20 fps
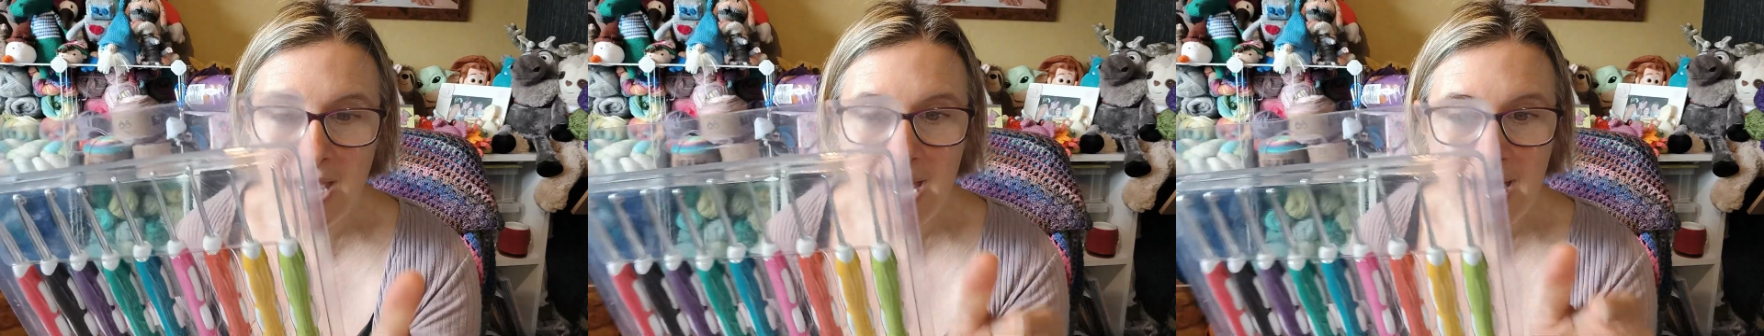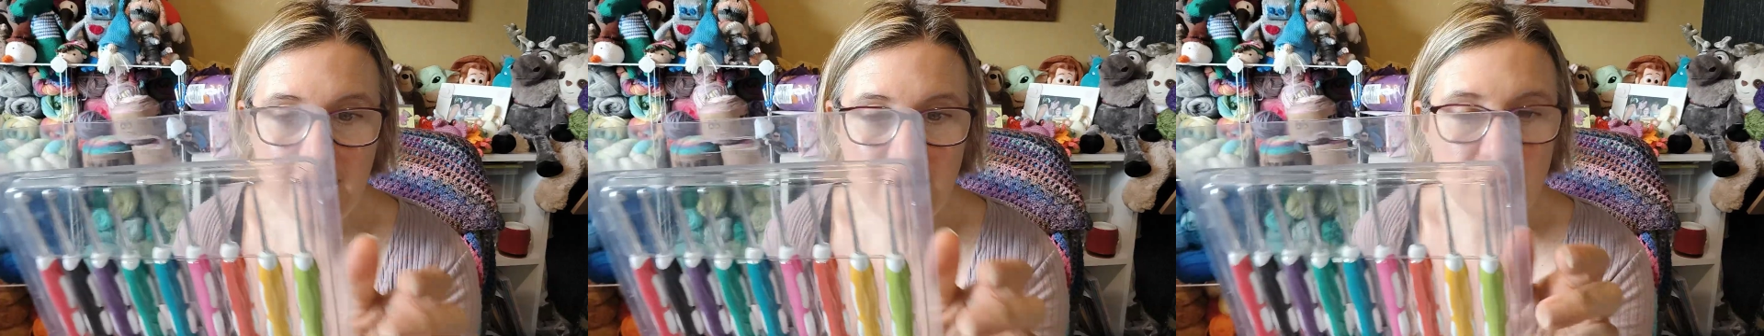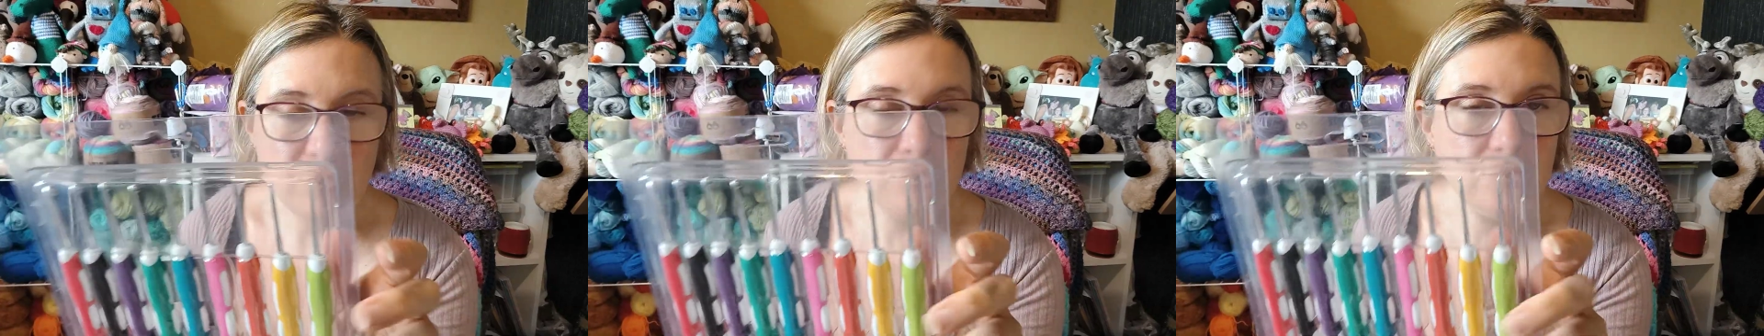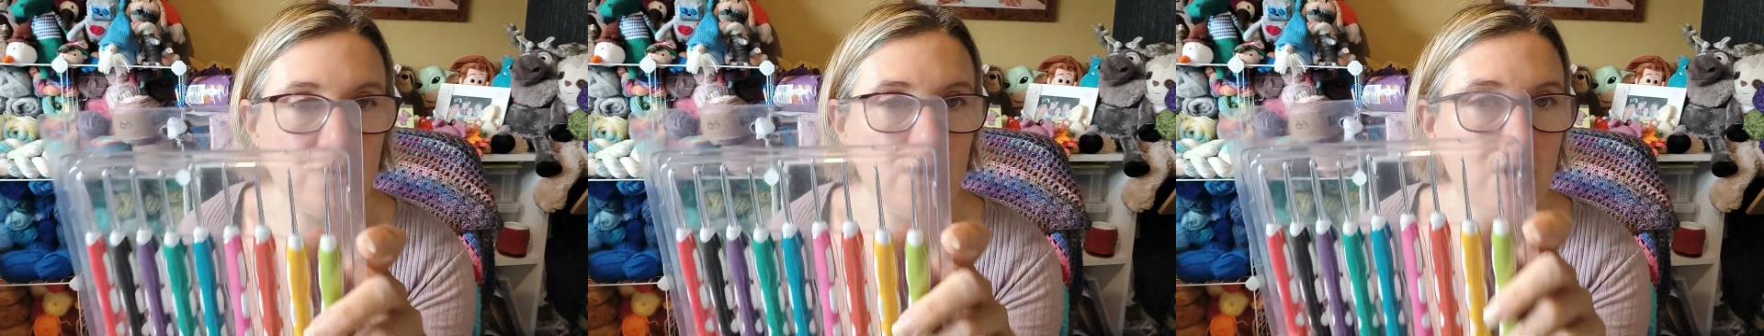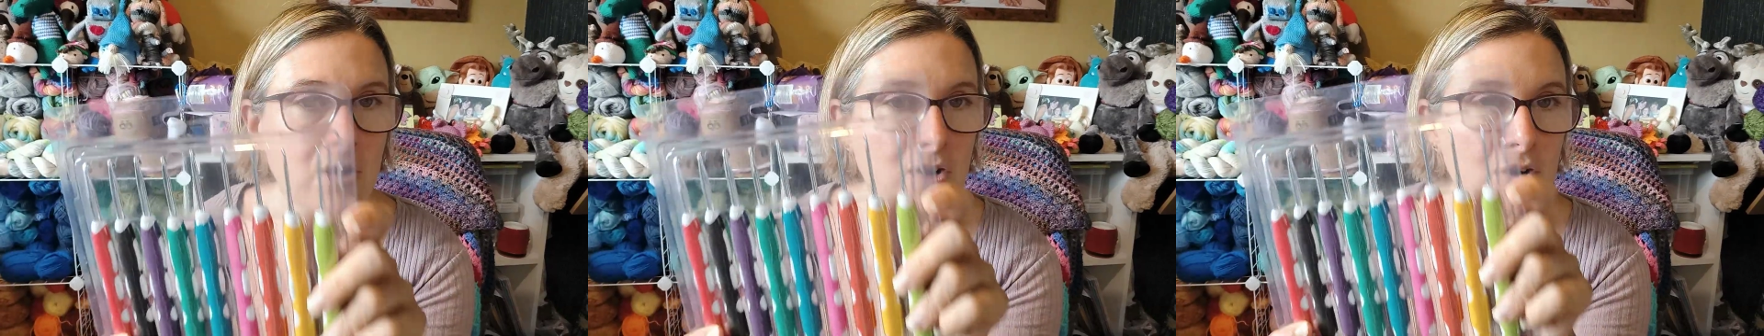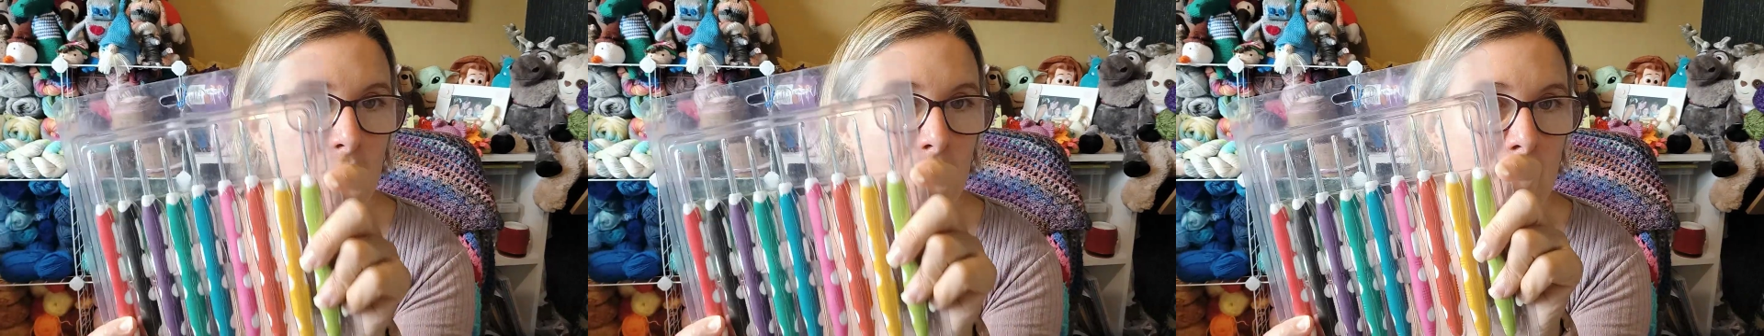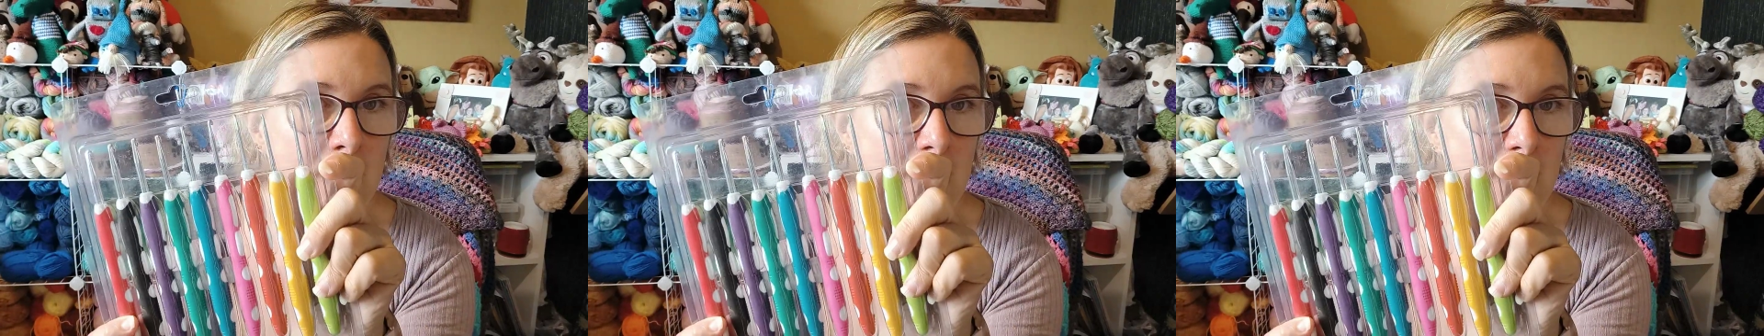handles
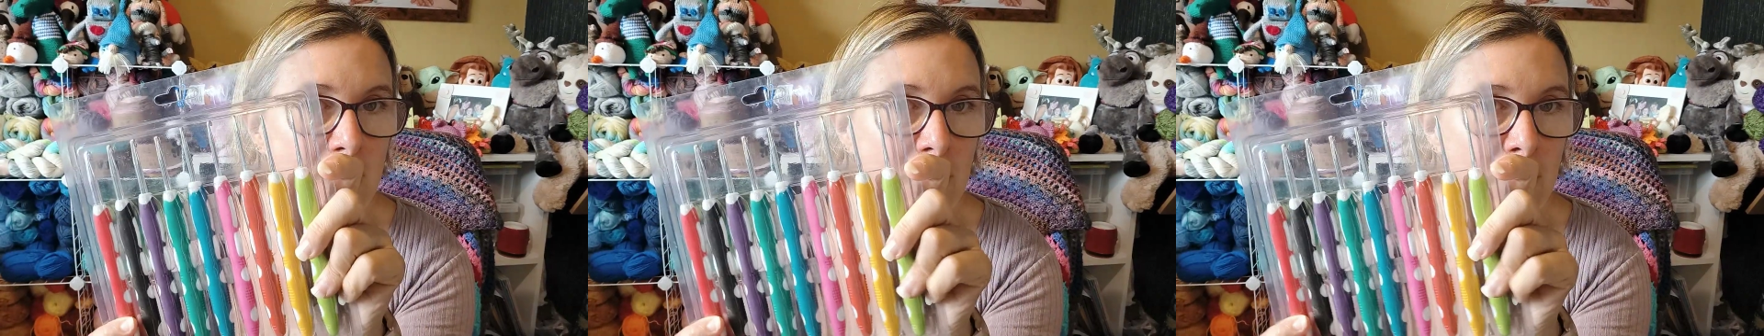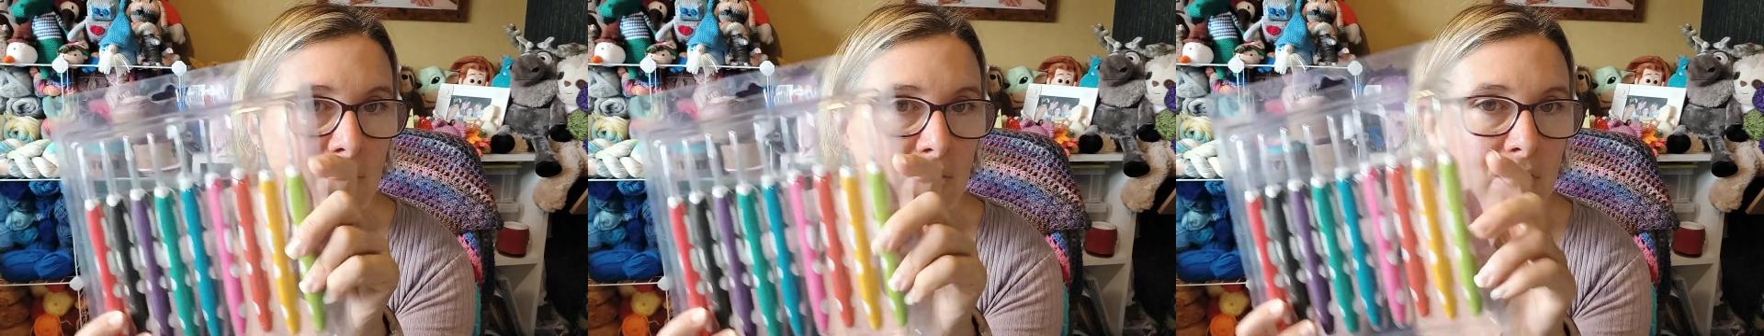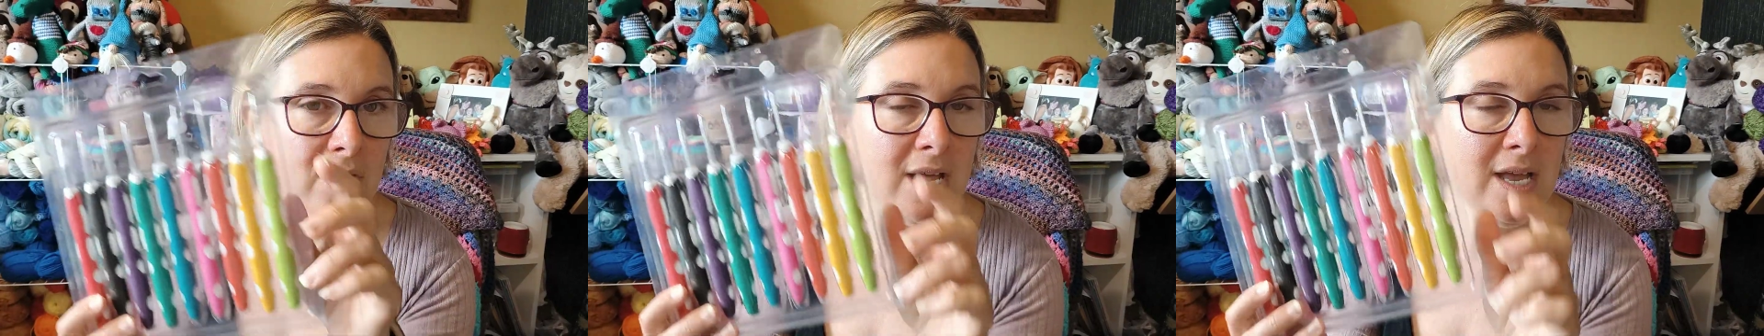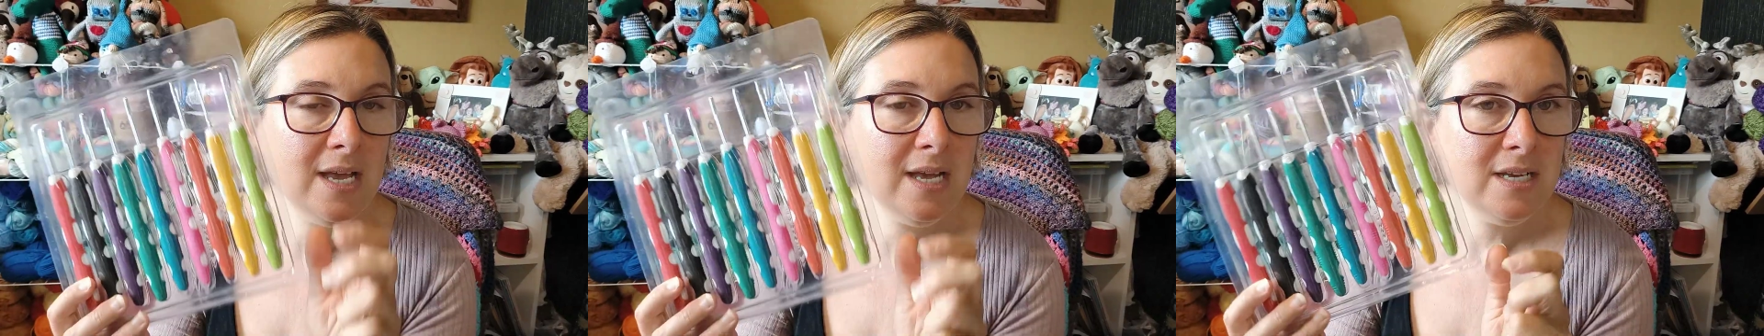are quite long,